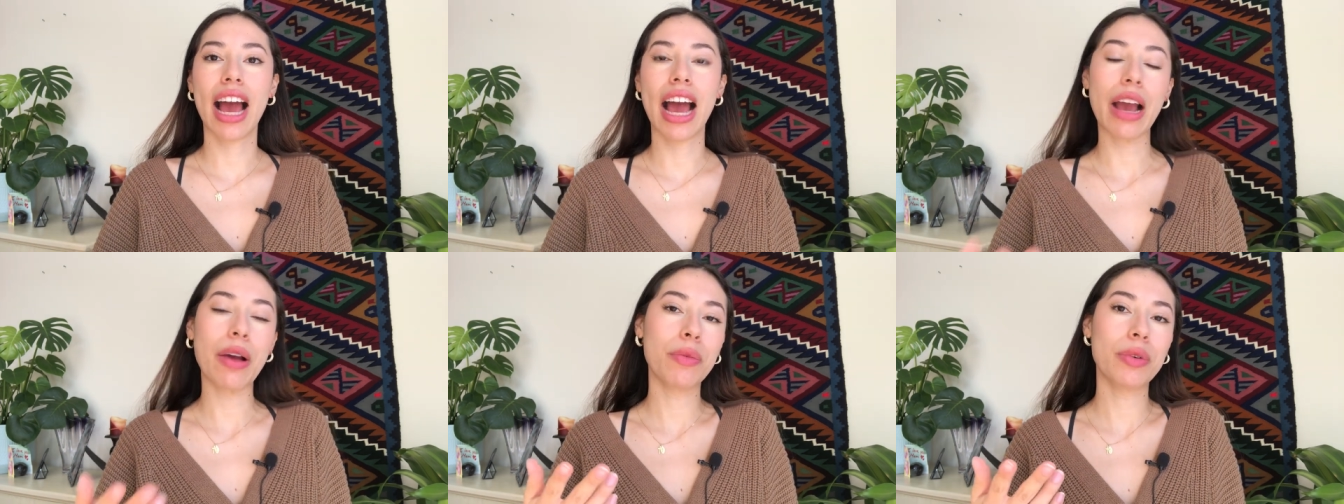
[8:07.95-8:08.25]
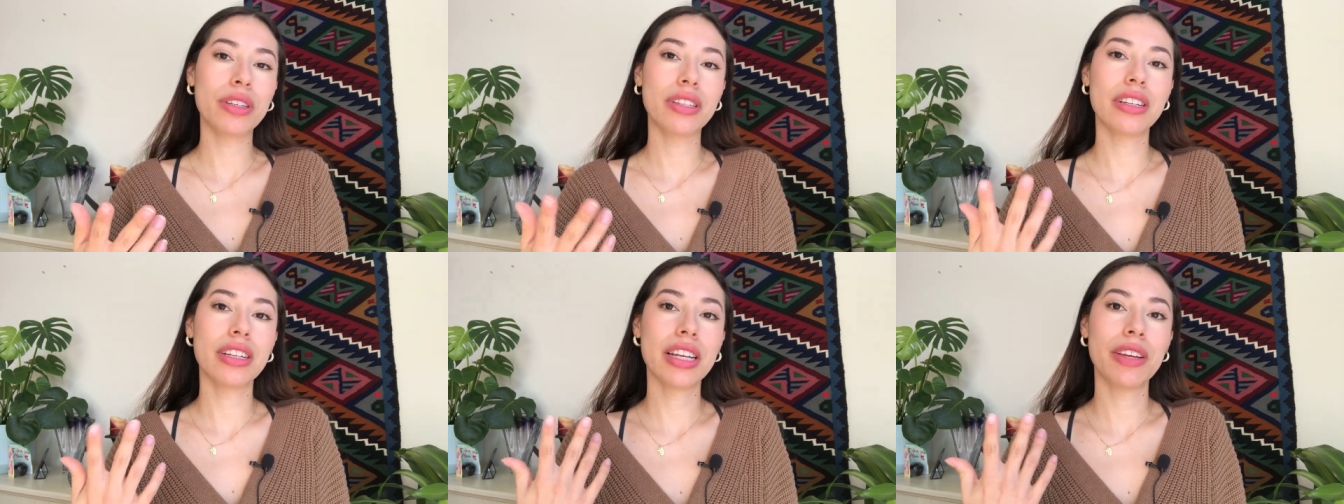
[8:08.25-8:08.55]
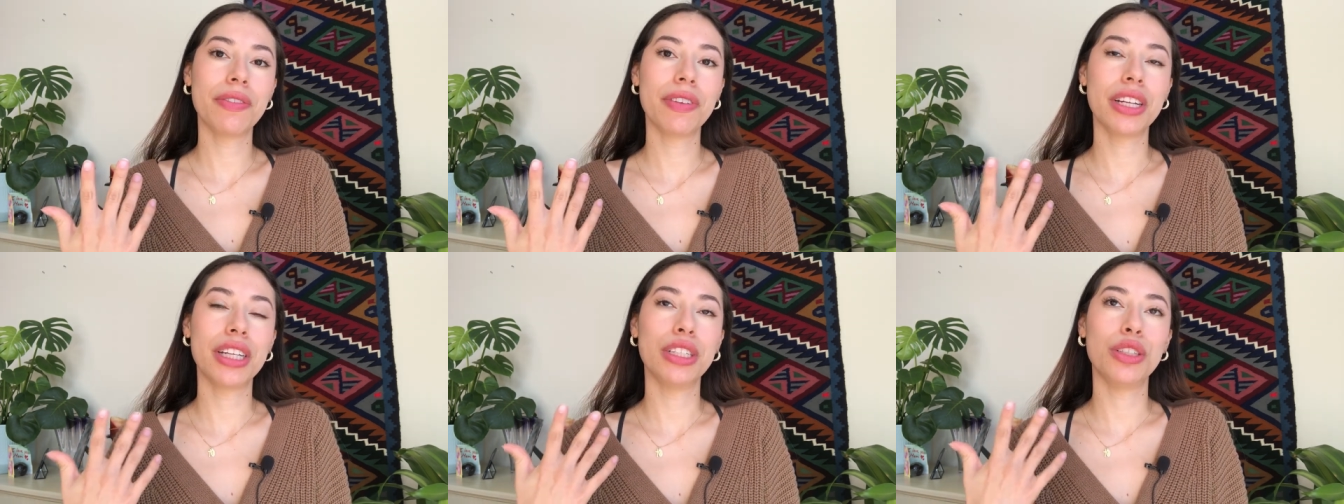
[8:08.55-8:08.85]
I wasn't
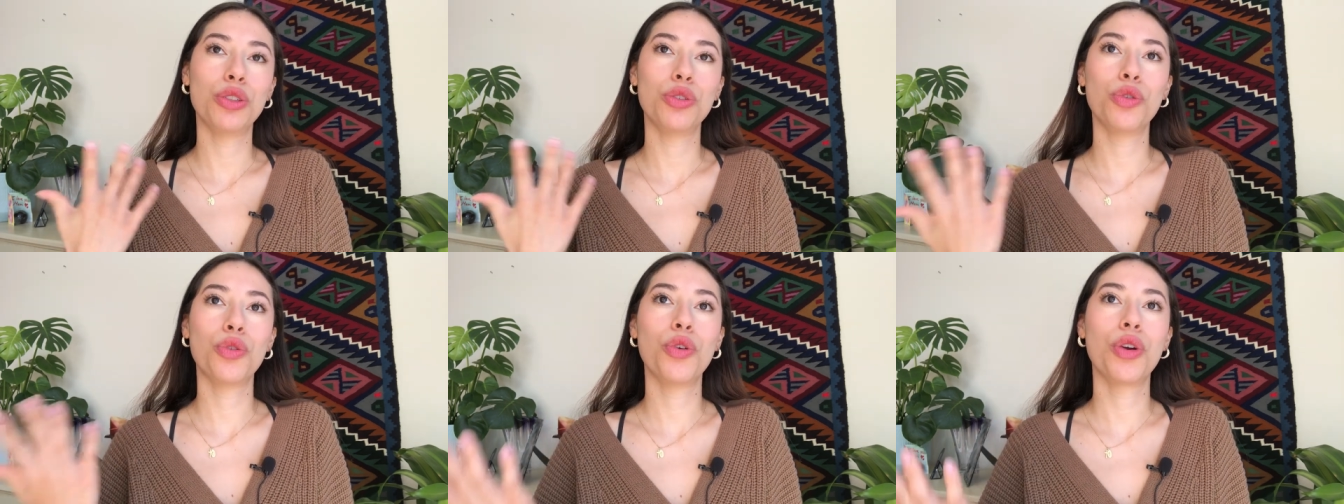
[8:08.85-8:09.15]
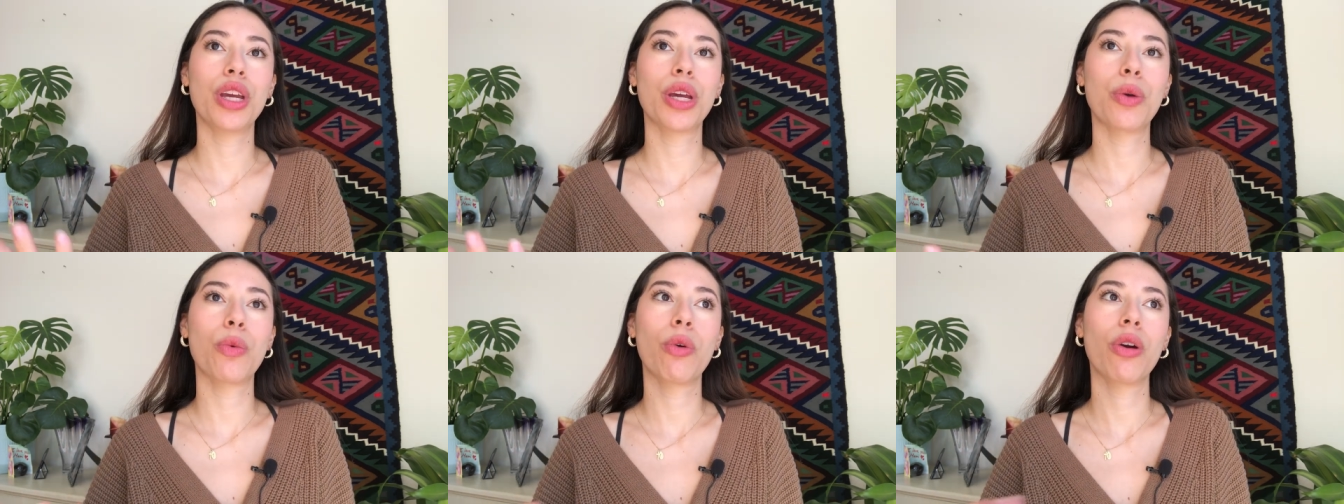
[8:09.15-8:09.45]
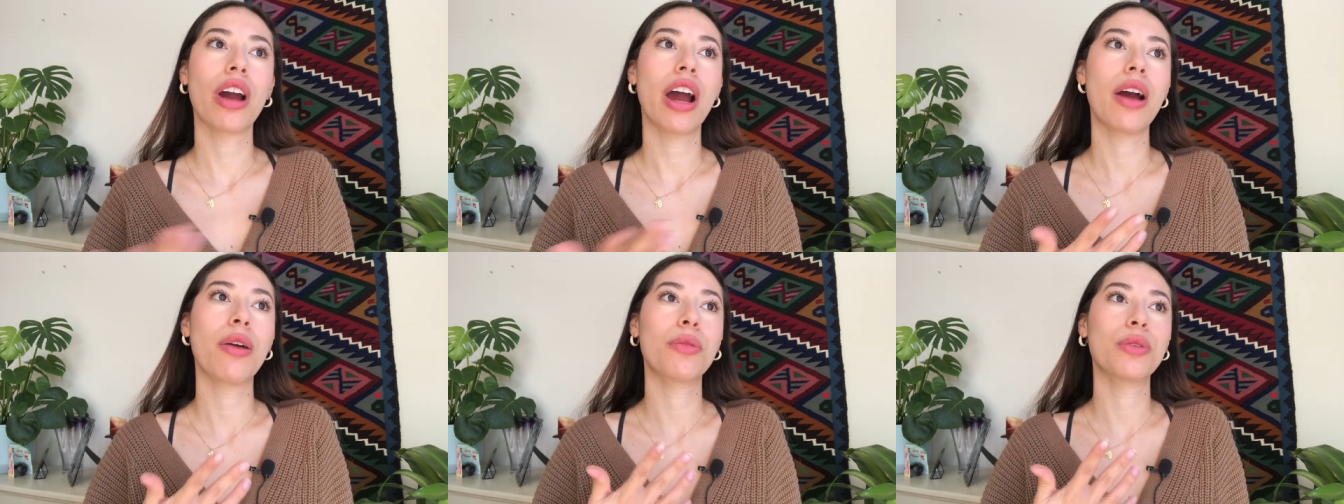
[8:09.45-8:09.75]
even enjoying where
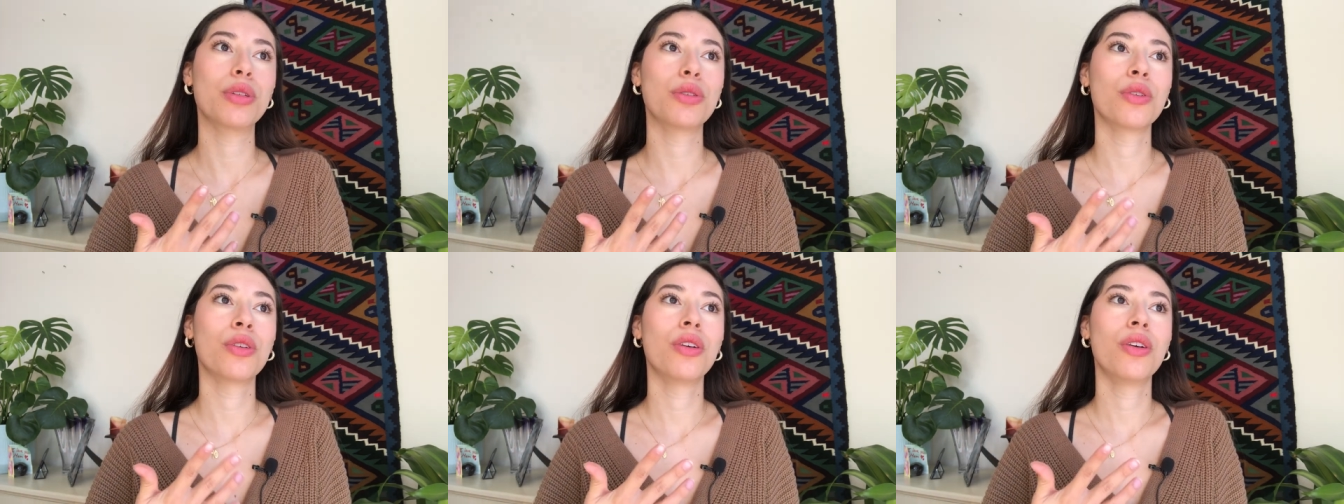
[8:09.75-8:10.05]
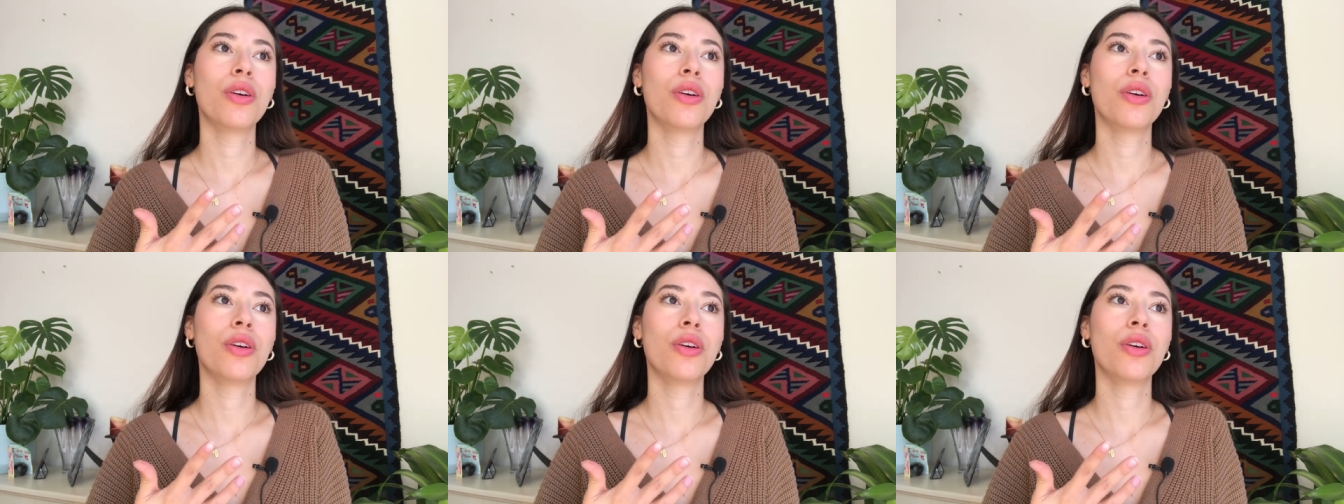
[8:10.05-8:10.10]
I was